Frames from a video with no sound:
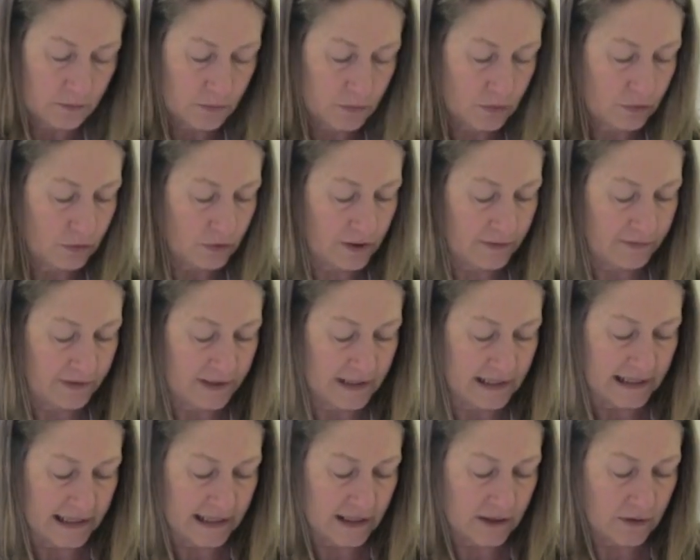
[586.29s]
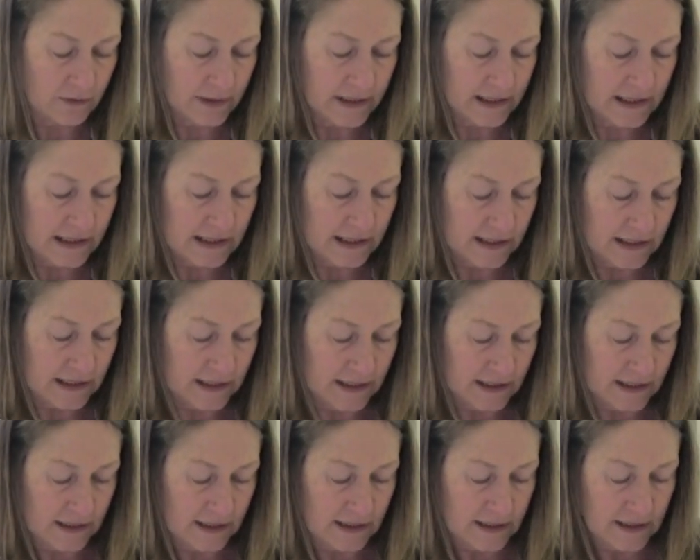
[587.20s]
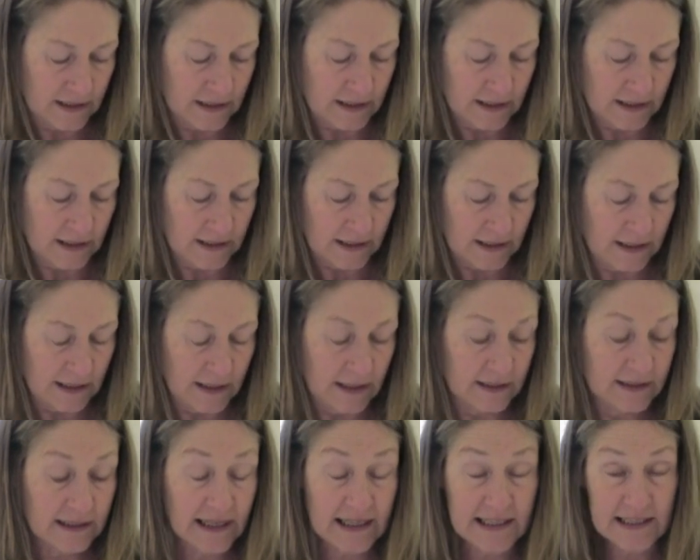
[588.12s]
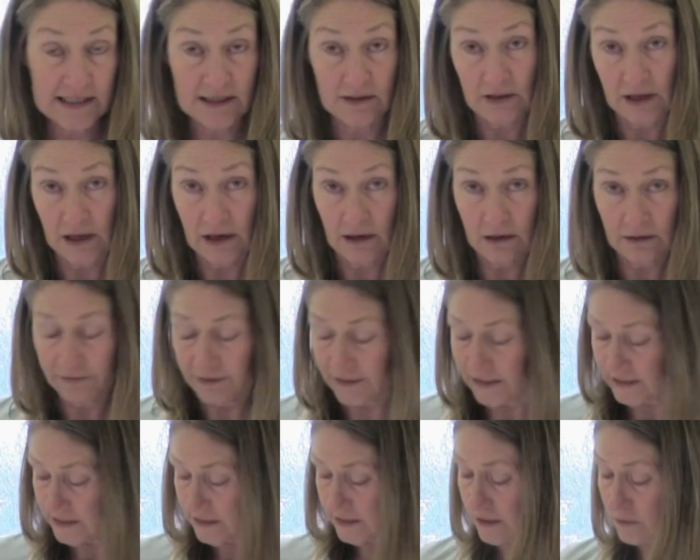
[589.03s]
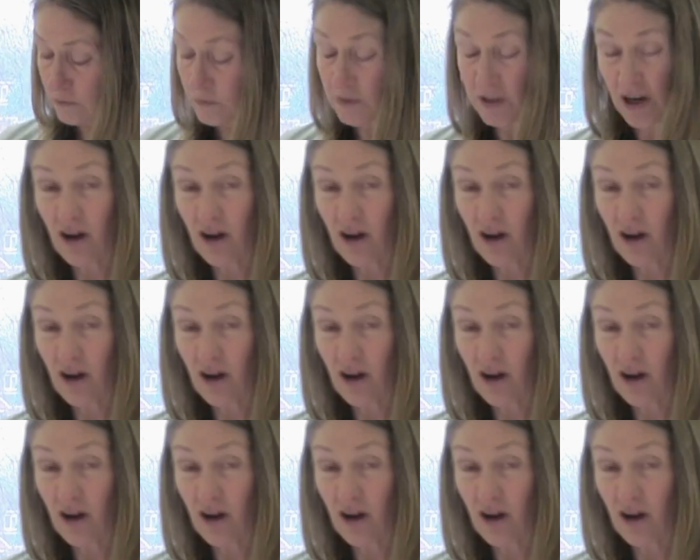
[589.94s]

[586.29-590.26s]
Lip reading: Pour over the liquid, and that is only ½ litre, so I want a